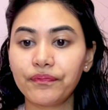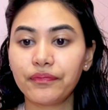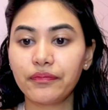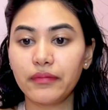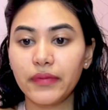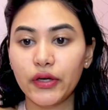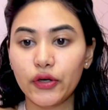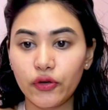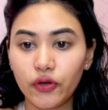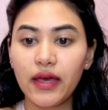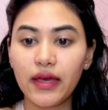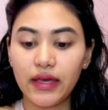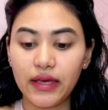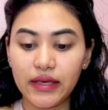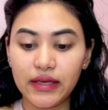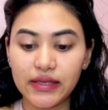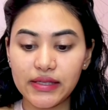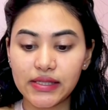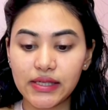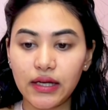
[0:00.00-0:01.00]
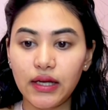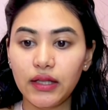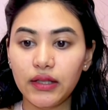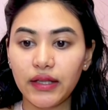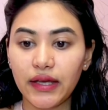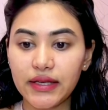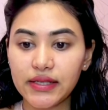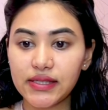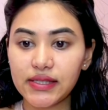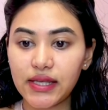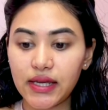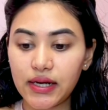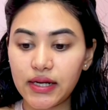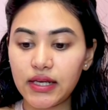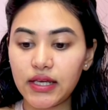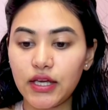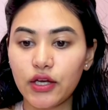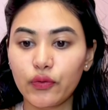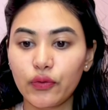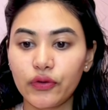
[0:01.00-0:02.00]
middle is less than
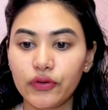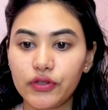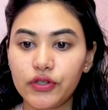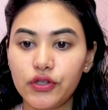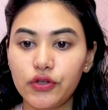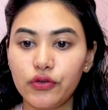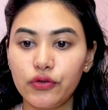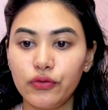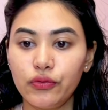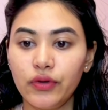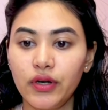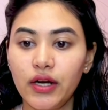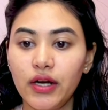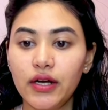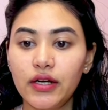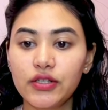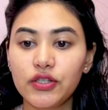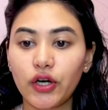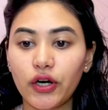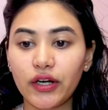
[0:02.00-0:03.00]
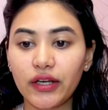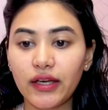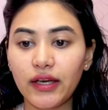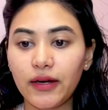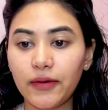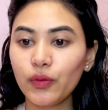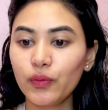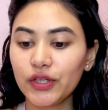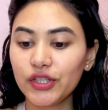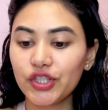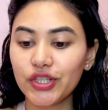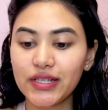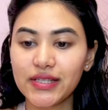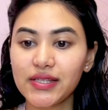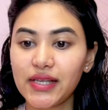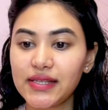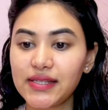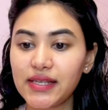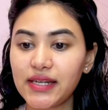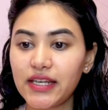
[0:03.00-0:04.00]
equal to target, which is
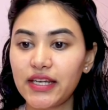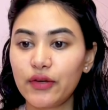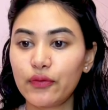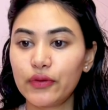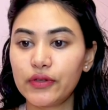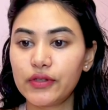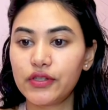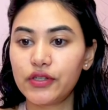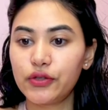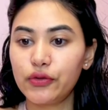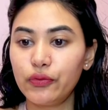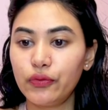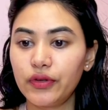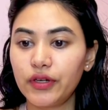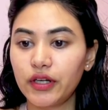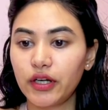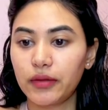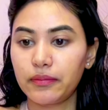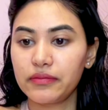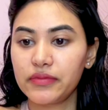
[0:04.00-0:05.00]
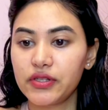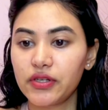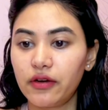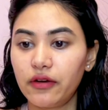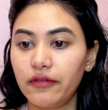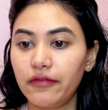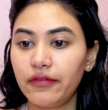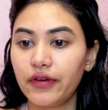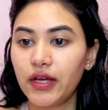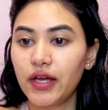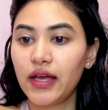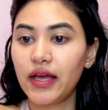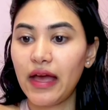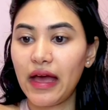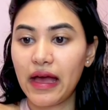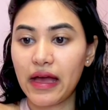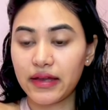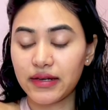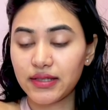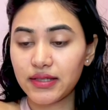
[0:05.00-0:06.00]
less than equal to nums of
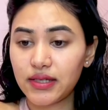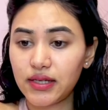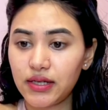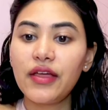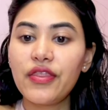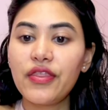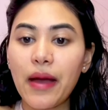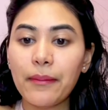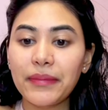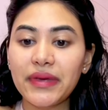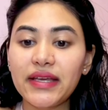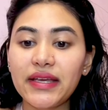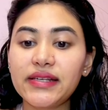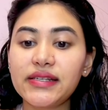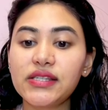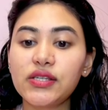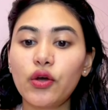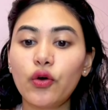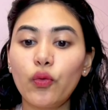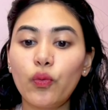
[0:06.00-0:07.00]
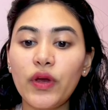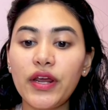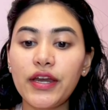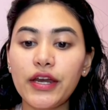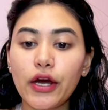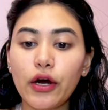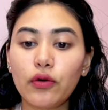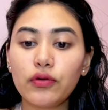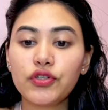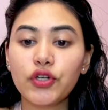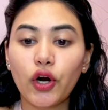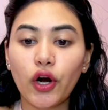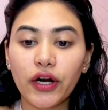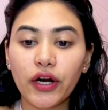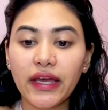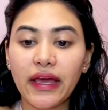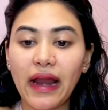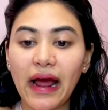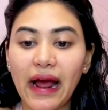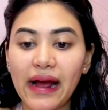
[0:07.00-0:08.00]
end, that means we know
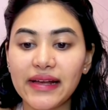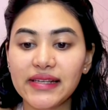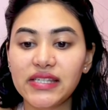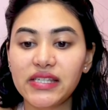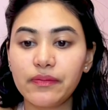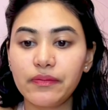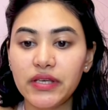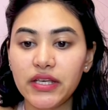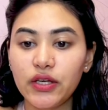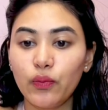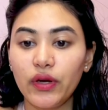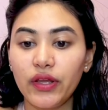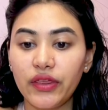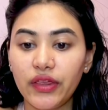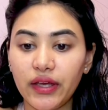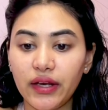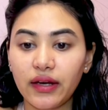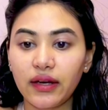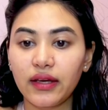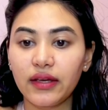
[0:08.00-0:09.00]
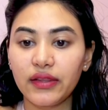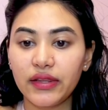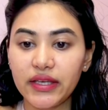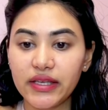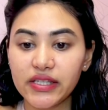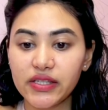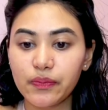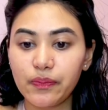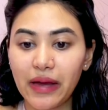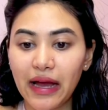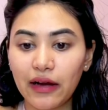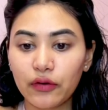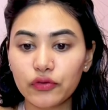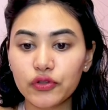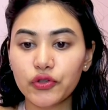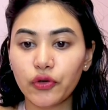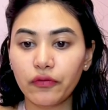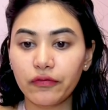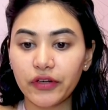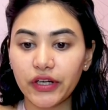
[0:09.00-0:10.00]
target has to be within these bounds
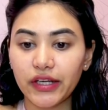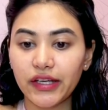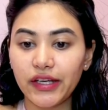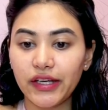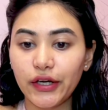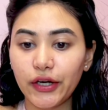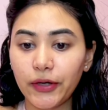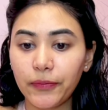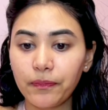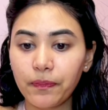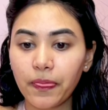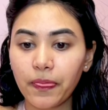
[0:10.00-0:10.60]
over here,